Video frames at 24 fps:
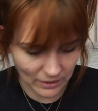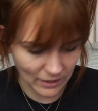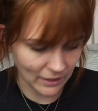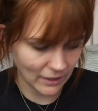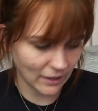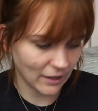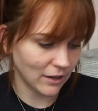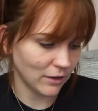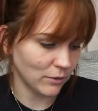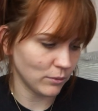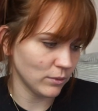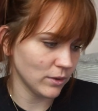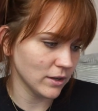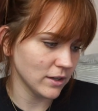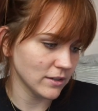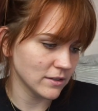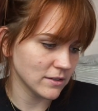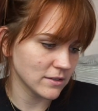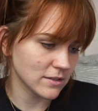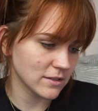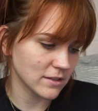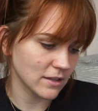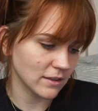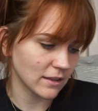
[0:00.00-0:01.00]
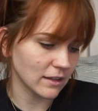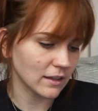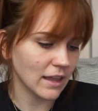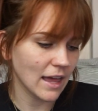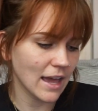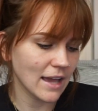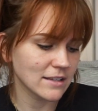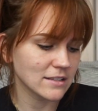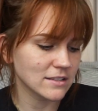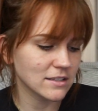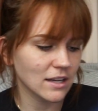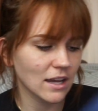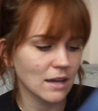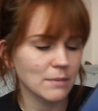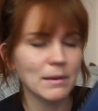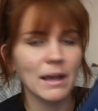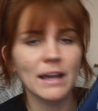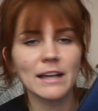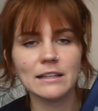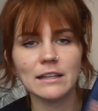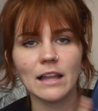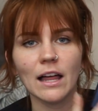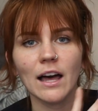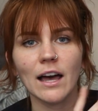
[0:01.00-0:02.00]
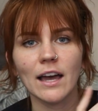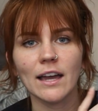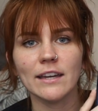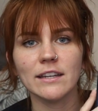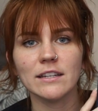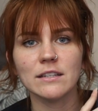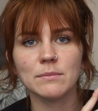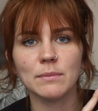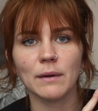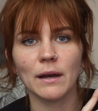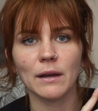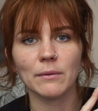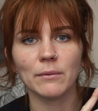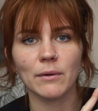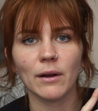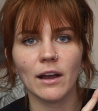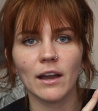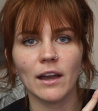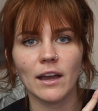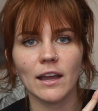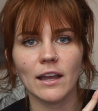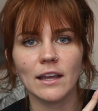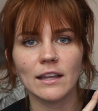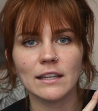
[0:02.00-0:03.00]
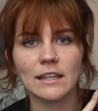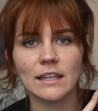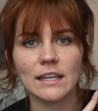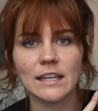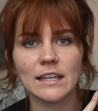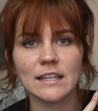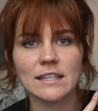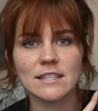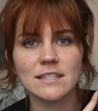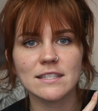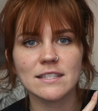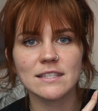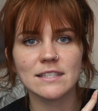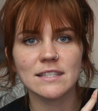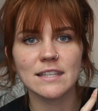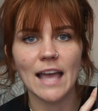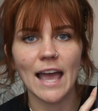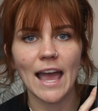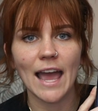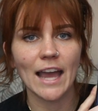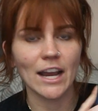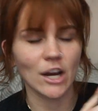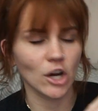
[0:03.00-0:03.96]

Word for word: I got was The Last Time I Lied by Riley Sager.